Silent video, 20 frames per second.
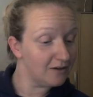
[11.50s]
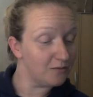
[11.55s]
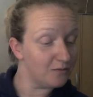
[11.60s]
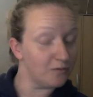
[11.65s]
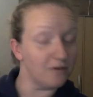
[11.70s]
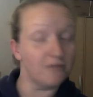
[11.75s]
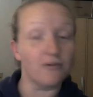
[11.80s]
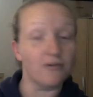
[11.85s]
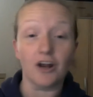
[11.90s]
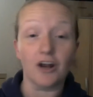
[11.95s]

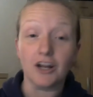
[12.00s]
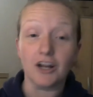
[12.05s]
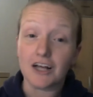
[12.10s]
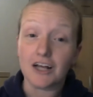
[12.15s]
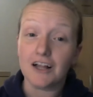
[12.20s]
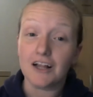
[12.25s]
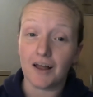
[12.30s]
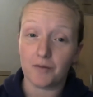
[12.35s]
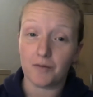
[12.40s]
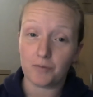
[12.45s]
We've got a
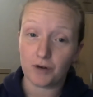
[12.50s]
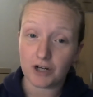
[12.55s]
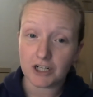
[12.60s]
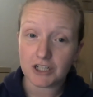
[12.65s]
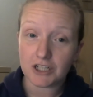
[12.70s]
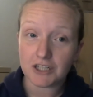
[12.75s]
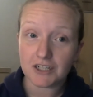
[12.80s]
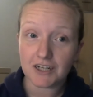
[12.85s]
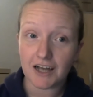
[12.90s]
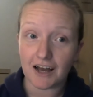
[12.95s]

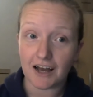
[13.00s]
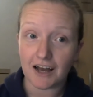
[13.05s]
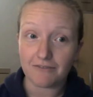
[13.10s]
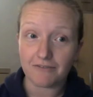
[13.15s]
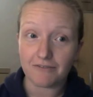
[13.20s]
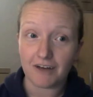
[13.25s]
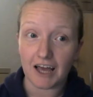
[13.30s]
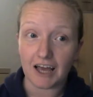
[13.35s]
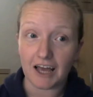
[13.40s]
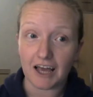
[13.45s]
collaboration
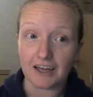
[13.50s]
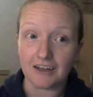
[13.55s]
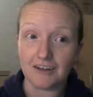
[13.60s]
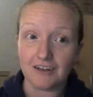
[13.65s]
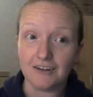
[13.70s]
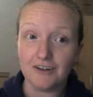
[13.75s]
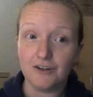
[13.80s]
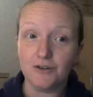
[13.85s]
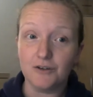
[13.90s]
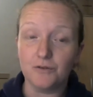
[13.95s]
cafe,
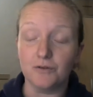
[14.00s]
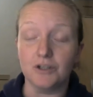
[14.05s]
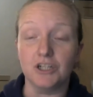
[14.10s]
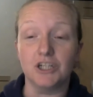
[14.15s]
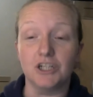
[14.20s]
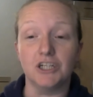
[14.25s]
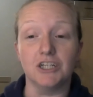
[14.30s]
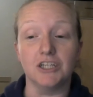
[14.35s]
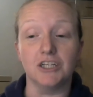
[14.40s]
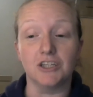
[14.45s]

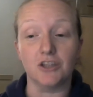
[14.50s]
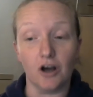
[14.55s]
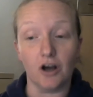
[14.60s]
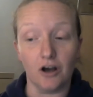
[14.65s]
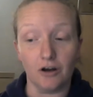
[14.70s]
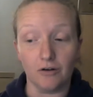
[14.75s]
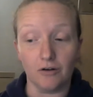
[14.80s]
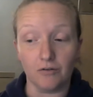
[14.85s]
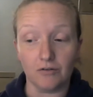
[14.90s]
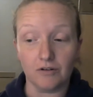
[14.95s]
which is
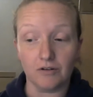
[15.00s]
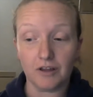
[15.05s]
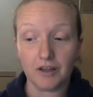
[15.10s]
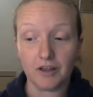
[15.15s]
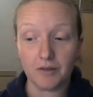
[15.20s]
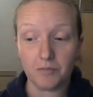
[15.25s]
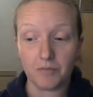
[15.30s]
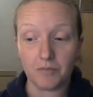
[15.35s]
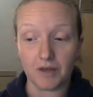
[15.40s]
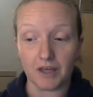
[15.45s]
only
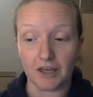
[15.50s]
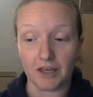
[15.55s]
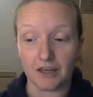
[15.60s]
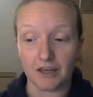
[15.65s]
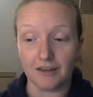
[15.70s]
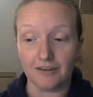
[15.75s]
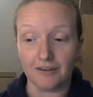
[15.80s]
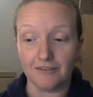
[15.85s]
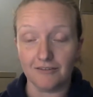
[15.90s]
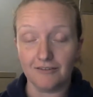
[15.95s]

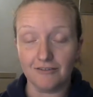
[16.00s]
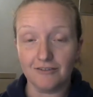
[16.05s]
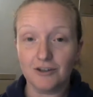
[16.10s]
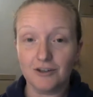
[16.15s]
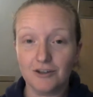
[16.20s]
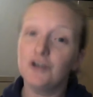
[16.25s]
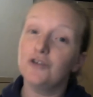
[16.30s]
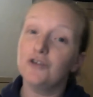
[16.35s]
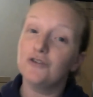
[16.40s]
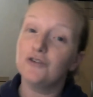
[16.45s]
me.
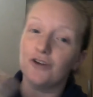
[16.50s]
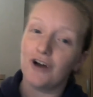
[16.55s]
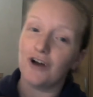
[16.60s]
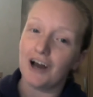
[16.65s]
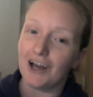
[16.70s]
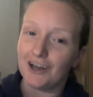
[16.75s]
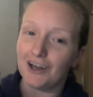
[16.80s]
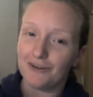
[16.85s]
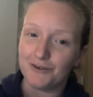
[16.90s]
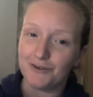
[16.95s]
So
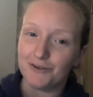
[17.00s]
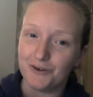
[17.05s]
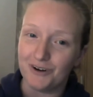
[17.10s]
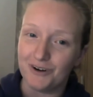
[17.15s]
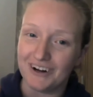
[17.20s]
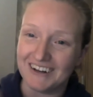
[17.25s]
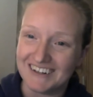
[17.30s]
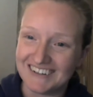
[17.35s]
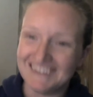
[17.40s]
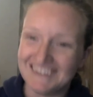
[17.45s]
hi
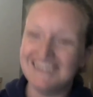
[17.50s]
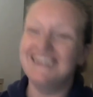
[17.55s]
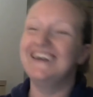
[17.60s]
everyone.